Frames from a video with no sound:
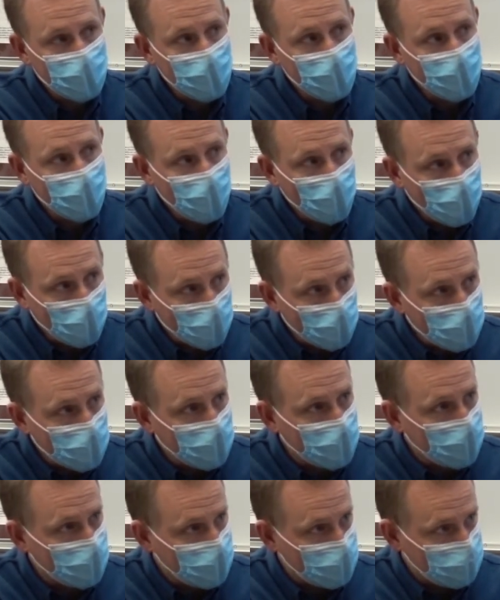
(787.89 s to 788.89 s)

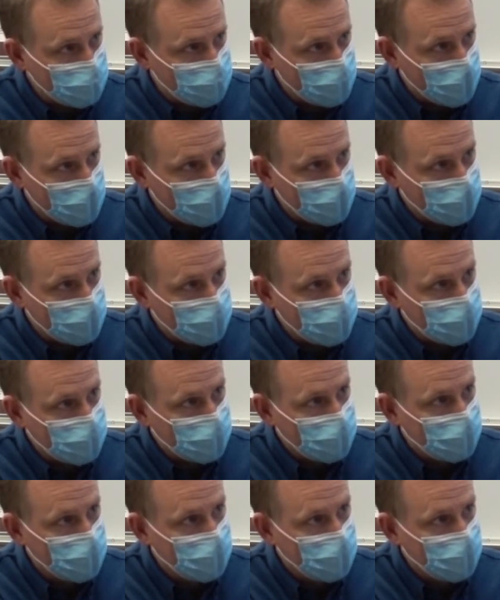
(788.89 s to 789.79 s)
recording artifacts.